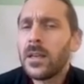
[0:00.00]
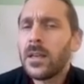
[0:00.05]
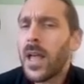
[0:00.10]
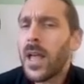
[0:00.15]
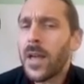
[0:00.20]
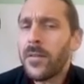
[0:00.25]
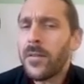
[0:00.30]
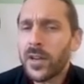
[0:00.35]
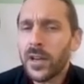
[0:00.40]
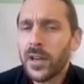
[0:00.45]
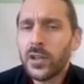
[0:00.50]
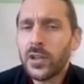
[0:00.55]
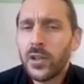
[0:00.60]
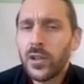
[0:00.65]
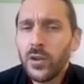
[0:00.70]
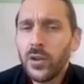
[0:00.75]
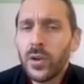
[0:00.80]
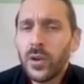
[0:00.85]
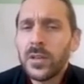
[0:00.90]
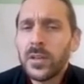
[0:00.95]
having a
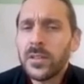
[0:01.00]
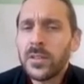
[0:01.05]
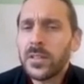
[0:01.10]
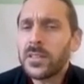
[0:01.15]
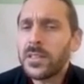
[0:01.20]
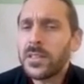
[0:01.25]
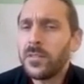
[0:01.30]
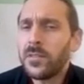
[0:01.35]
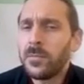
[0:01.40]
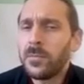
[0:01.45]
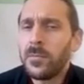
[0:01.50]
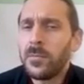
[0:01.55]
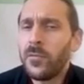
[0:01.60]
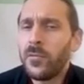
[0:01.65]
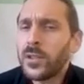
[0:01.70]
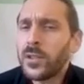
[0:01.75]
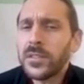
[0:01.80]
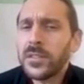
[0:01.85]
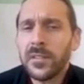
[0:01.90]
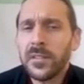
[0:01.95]
cure that's even
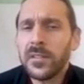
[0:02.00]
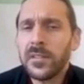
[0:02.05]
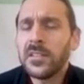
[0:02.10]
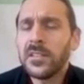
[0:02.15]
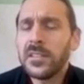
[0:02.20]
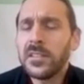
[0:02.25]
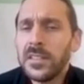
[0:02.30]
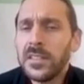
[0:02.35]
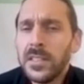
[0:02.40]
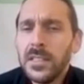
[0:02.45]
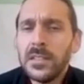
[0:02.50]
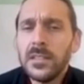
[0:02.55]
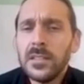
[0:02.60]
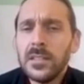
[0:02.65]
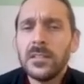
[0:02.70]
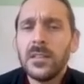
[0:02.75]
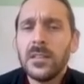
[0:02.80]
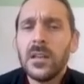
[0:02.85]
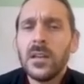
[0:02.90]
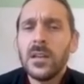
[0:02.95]
worse than the
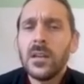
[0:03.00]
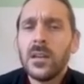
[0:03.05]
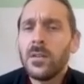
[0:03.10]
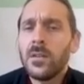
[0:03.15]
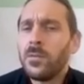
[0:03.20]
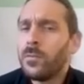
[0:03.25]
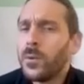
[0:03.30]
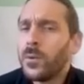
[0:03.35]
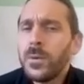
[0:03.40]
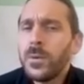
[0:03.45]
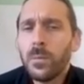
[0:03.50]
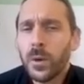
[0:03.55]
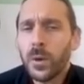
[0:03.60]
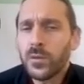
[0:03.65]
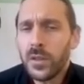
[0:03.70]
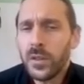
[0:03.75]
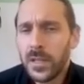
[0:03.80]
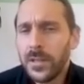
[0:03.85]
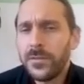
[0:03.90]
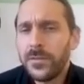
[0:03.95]
disease? Would you want
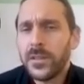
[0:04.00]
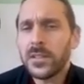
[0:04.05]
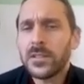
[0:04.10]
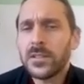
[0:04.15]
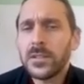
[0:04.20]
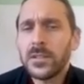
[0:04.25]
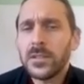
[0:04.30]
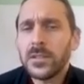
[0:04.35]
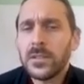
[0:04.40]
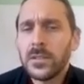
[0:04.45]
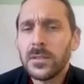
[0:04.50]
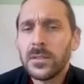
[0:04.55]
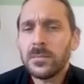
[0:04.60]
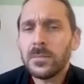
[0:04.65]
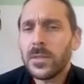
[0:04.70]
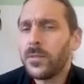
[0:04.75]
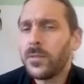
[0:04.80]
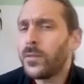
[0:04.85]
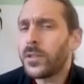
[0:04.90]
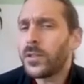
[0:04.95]
to live in a system
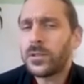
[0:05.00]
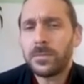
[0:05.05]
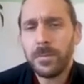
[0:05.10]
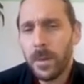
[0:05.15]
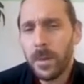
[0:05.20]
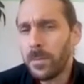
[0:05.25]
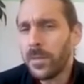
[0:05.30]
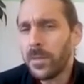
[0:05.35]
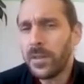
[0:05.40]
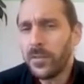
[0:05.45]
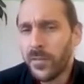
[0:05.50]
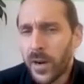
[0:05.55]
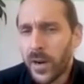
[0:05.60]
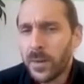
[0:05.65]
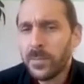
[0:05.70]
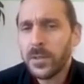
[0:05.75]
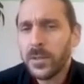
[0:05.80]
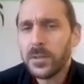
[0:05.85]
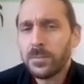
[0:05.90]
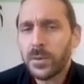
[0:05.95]
in which maybe the
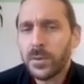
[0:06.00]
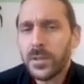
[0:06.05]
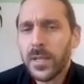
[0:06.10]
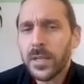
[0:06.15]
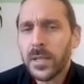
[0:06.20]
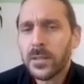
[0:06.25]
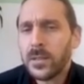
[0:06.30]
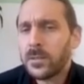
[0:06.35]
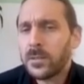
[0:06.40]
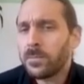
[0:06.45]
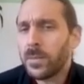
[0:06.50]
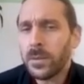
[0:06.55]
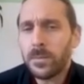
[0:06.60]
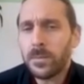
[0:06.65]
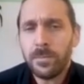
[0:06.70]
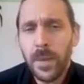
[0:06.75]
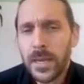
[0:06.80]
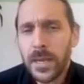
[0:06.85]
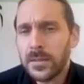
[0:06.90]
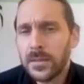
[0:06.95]
environment is protected, but
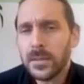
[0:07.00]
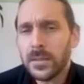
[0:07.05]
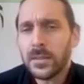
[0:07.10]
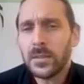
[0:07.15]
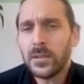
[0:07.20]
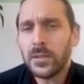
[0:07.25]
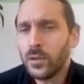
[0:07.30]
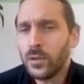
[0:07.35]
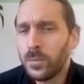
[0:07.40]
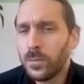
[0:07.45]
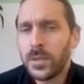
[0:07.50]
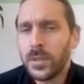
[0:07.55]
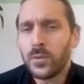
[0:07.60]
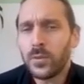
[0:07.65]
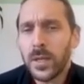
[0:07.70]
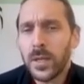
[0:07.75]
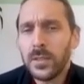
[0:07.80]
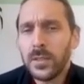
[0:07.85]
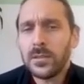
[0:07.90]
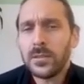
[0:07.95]
basic human
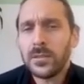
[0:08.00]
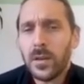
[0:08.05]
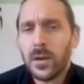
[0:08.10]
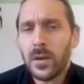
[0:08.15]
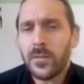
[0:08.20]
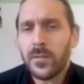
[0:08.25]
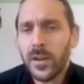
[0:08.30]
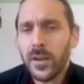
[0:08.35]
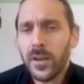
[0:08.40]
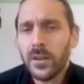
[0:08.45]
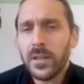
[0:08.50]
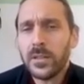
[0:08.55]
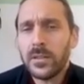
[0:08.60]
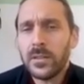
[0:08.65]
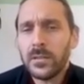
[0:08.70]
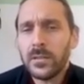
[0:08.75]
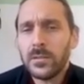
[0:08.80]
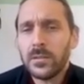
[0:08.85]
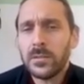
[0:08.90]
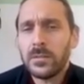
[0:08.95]
rights are
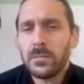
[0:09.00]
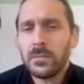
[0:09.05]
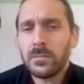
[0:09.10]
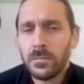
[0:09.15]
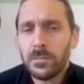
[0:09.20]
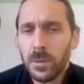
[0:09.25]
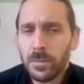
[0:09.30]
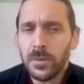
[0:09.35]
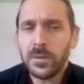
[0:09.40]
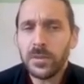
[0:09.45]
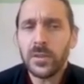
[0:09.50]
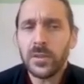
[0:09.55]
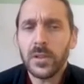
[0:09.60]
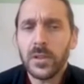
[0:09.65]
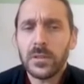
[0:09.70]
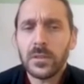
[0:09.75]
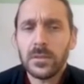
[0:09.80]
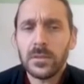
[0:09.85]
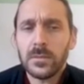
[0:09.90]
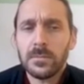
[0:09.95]
violated? Probably
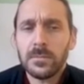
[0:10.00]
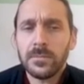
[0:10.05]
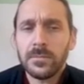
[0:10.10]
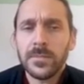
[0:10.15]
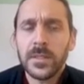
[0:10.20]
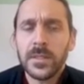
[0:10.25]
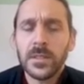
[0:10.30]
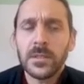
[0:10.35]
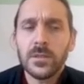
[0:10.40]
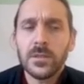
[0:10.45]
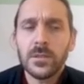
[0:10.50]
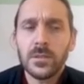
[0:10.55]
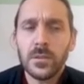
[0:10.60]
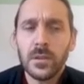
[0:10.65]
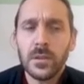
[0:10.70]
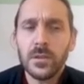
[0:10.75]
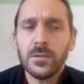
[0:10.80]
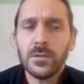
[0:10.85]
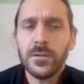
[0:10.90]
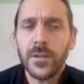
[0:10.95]
not.
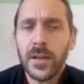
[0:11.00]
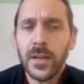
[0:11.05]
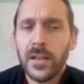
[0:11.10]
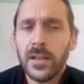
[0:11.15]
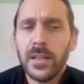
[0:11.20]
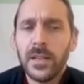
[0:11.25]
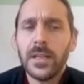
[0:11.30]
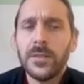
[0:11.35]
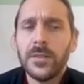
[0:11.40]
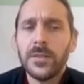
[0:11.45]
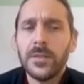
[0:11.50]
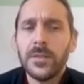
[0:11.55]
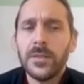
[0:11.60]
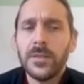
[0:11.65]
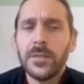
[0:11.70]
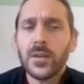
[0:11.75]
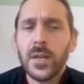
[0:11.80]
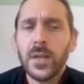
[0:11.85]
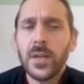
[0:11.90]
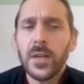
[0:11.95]
So finally, if you want
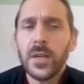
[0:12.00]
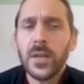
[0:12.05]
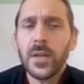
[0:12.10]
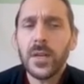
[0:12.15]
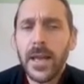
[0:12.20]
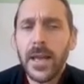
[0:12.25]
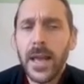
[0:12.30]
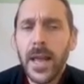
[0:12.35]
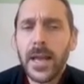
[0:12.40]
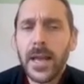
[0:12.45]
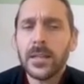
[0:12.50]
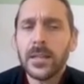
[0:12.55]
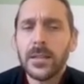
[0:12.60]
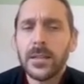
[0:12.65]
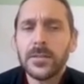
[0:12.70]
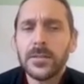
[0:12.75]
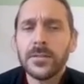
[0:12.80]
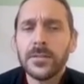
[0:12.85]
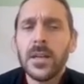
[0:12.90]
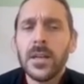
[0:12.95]
to have an
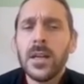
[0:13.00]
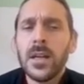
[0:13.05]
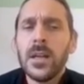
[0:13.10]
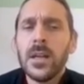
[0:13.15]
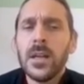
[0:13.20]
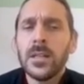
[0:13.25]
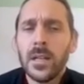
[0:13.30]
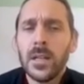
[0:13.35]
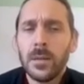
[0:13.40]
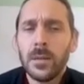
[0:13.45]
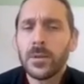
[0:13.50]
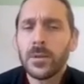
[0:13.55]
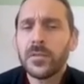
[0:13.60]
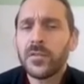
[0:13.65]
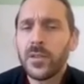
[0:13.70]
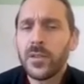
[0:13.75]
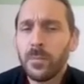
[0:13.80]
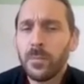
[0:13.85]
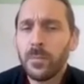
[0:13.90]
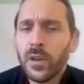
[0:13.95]
active, deliberative
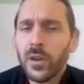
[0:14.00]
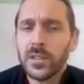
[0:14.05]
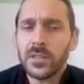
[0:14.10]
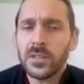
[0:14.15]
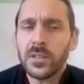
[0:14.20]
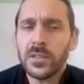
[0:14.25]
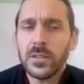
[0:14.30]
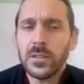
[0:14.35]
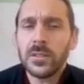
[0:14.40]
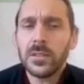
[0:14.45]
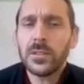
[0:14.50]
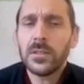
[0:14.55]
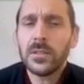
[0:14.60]
democracy